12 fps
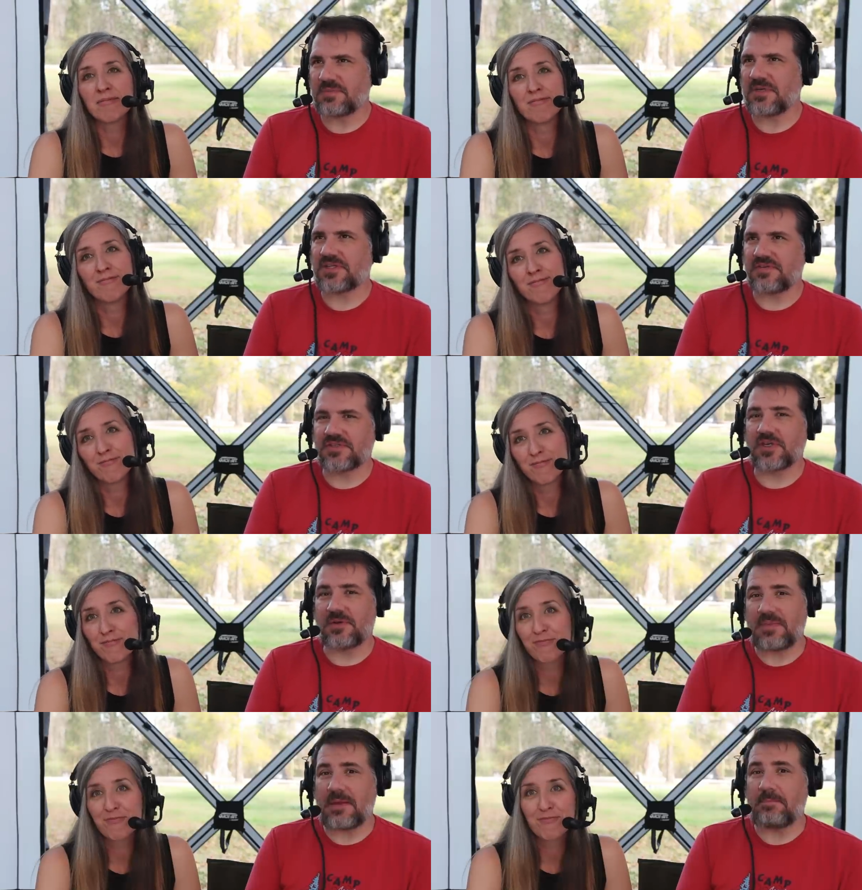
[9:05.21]
Speaker 1: especially if it's going
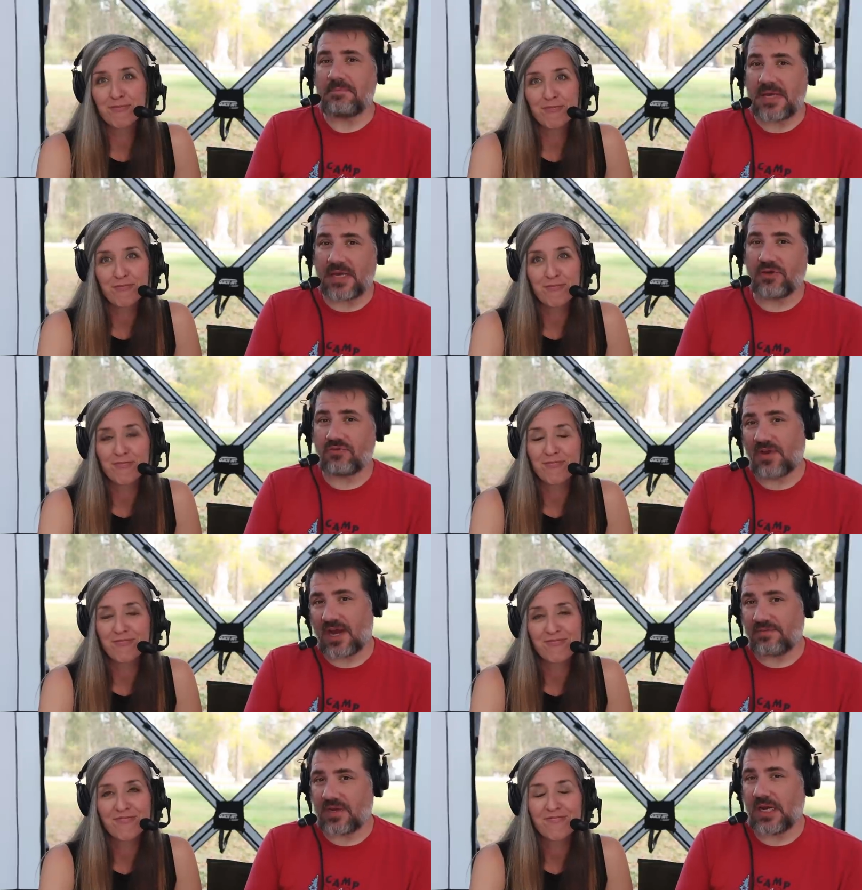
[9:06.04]
to be a big
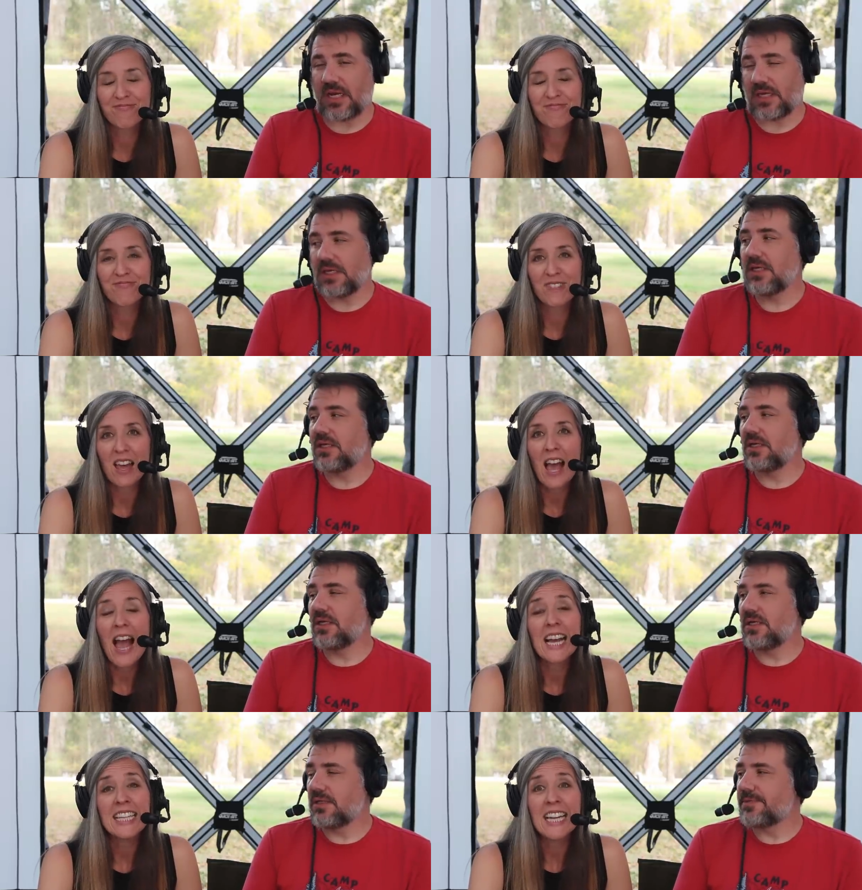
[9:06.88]
drive day.
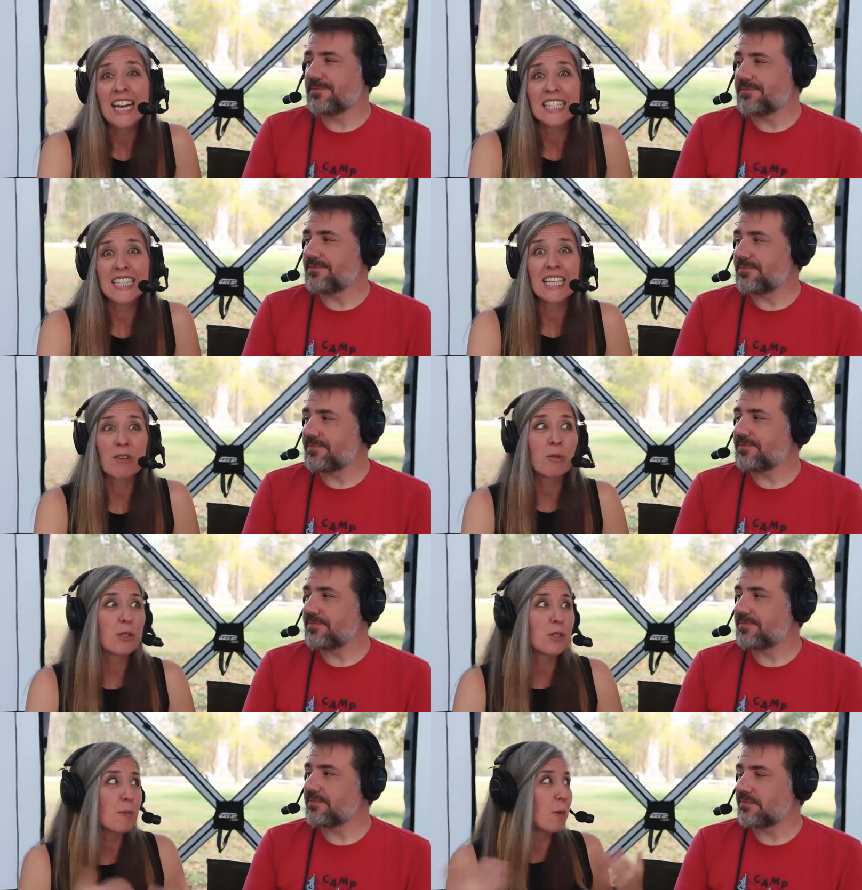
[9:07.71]
Speaker 2: Yes, like
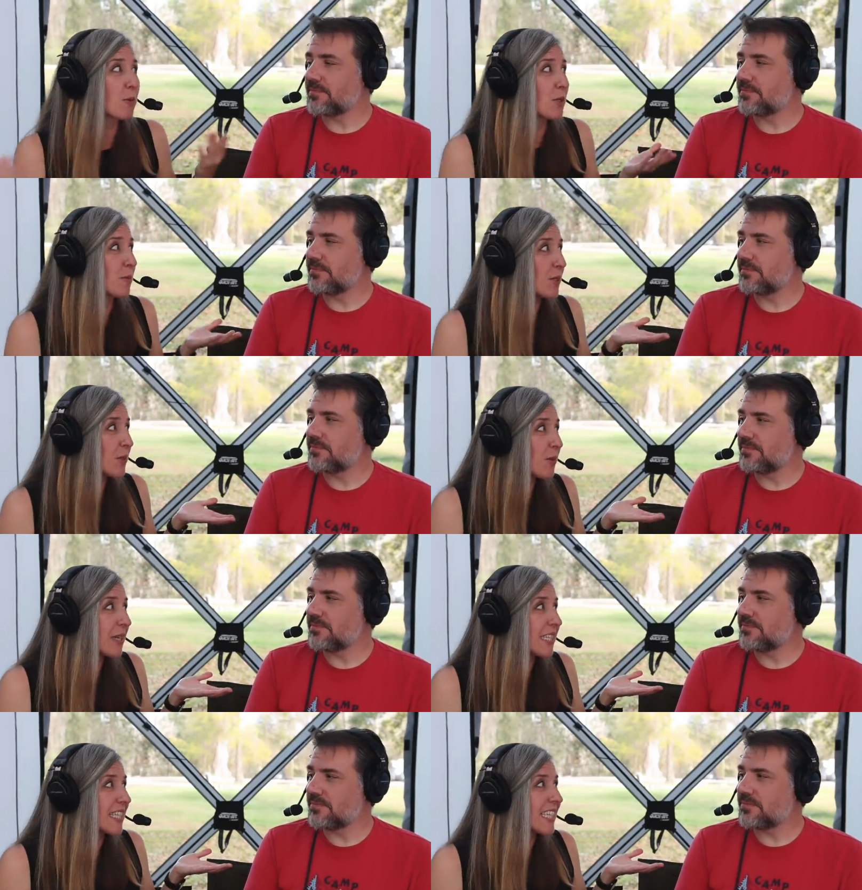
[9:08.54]
we're supposed to be
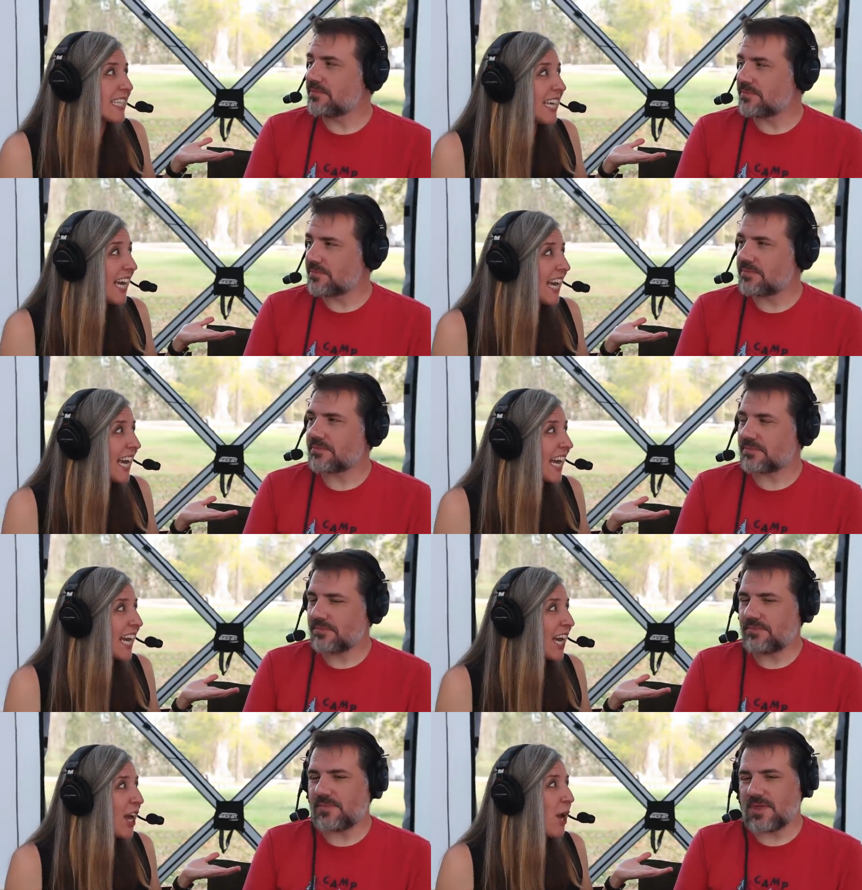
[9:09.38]
doing
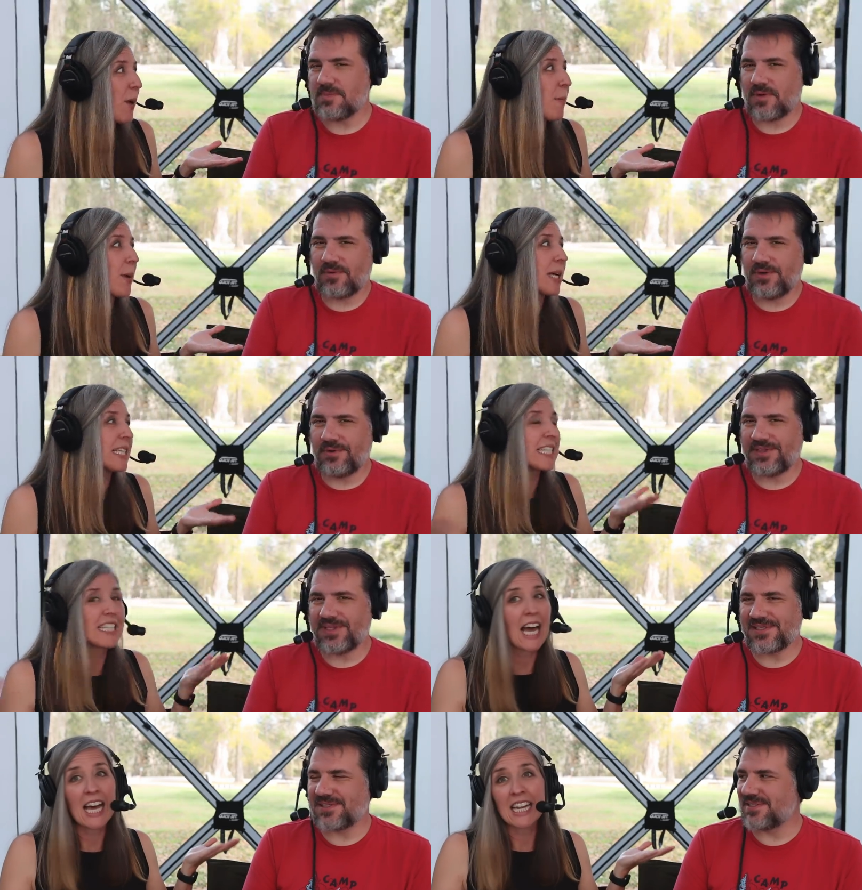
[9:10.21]
today, but, but
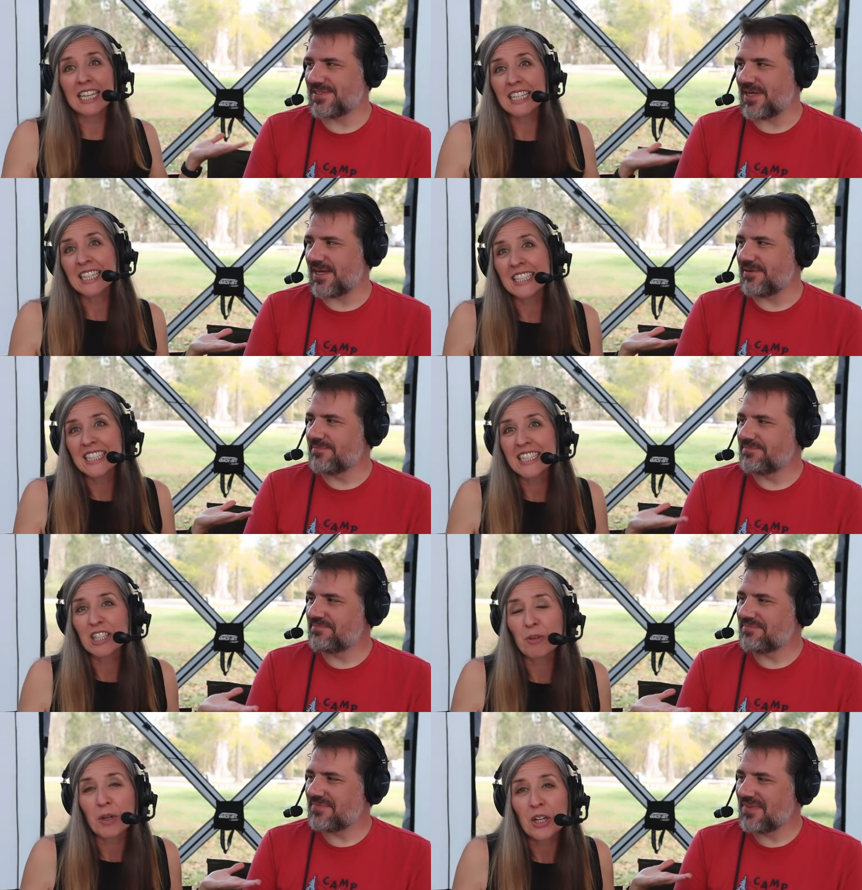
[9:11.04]
instead, instead, it's
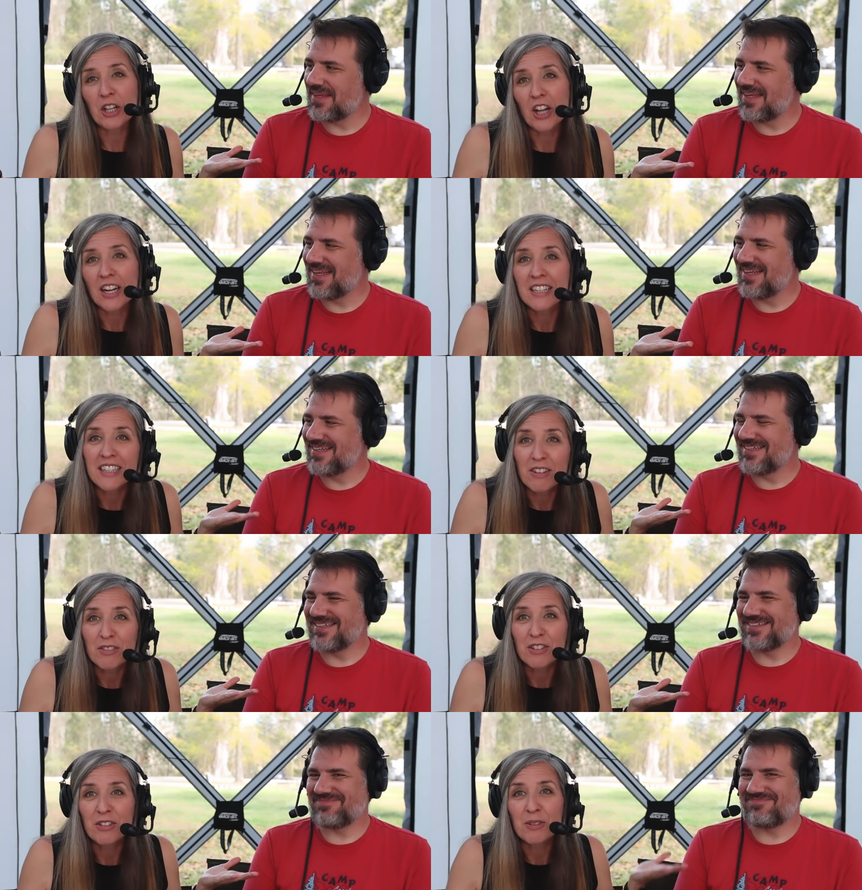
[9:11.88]
three o'clock in the
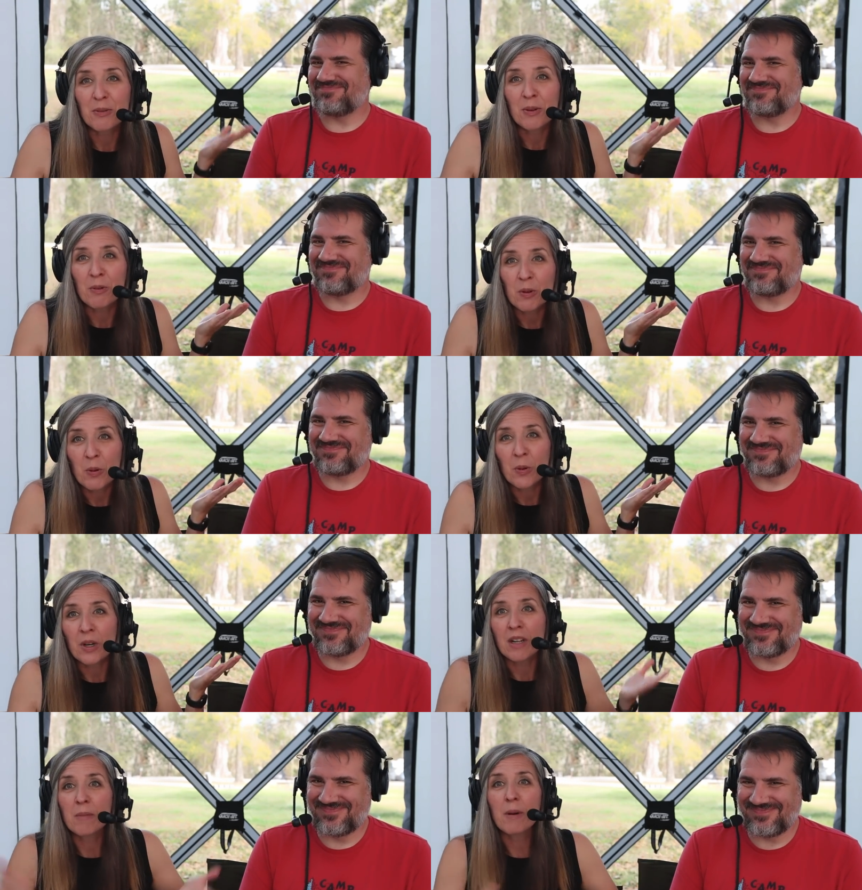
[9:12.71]
afternoon and we're
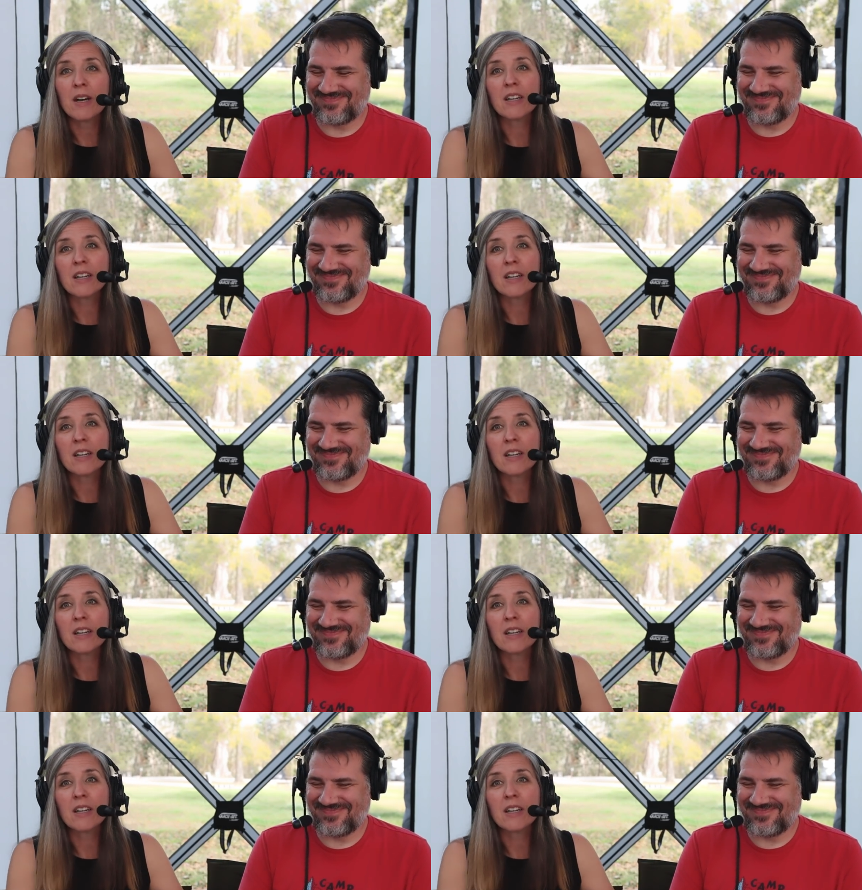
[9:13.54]
recording a